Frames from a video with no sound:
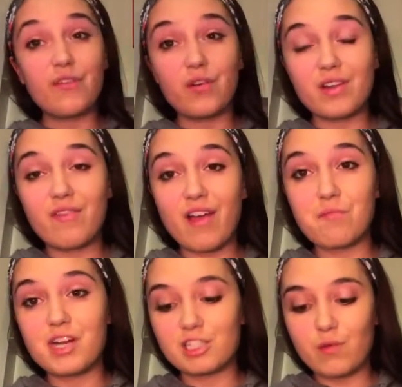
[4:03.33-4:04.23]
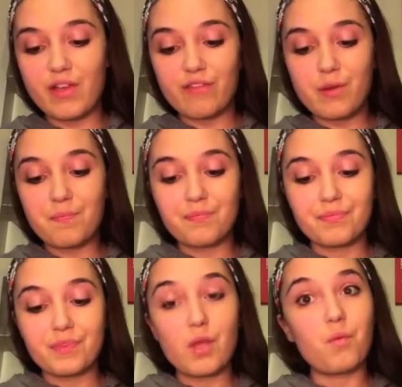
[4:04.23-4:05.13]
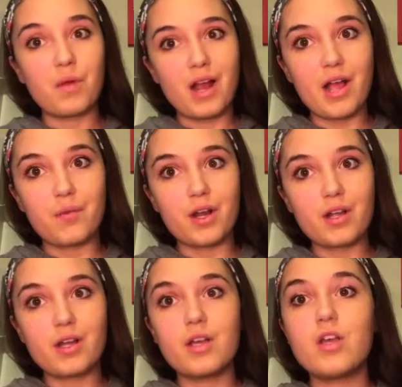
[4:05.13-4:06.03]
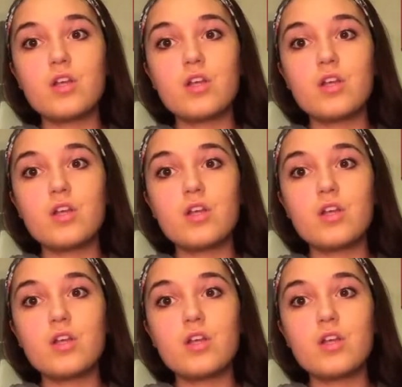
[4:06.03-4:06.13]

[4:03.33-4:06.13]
45 minutes away from where I work.